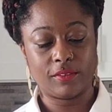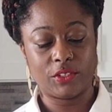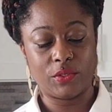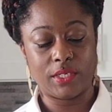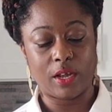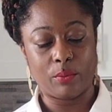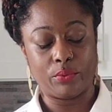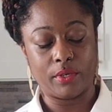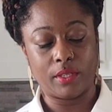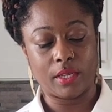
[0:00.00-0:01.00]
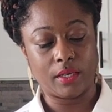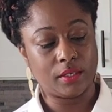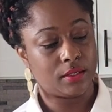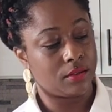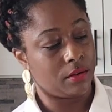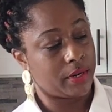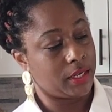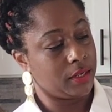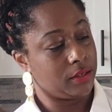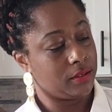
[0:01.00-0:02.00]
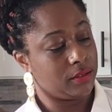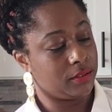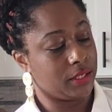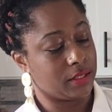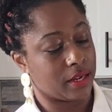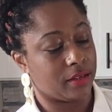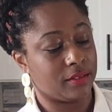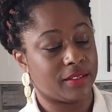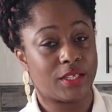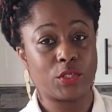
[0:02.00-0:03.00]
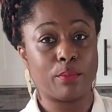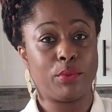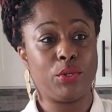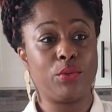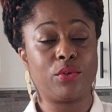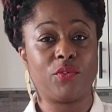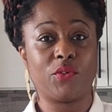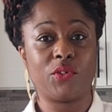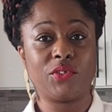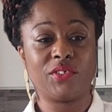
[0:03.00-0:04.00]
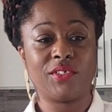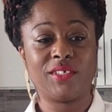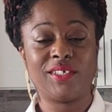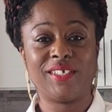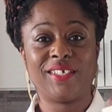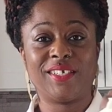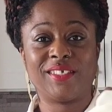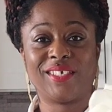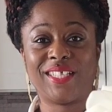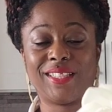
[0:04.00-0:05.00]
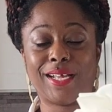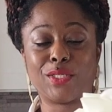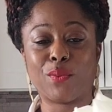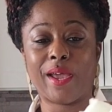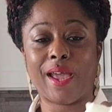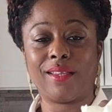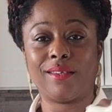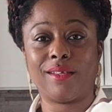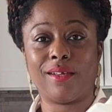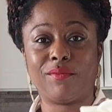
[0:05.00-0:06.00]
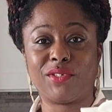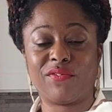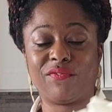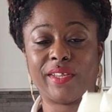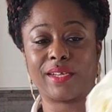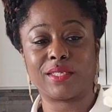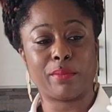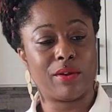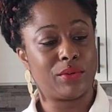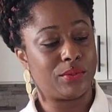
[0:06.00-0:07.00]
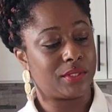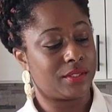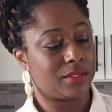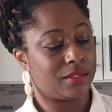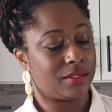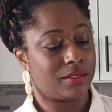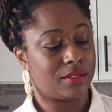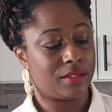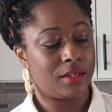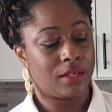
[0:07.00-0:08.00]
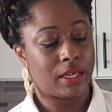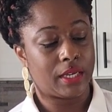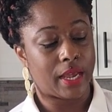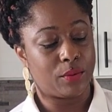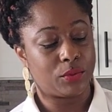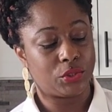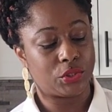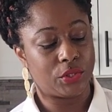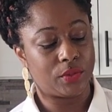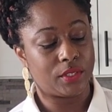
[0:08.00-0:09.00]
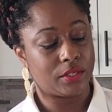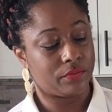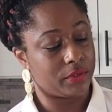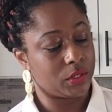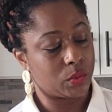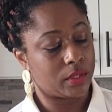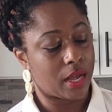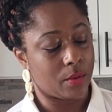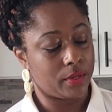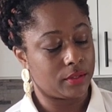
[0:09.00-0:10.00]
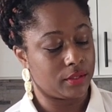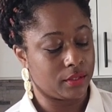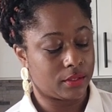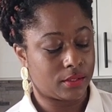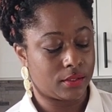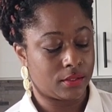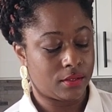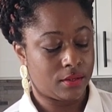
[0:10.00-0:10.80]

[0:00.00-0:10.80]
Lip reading: Do you see how pretty that is already? Look at that. That's beautiful. That's why I love to flex my roses. And I will show you the difference with how it looks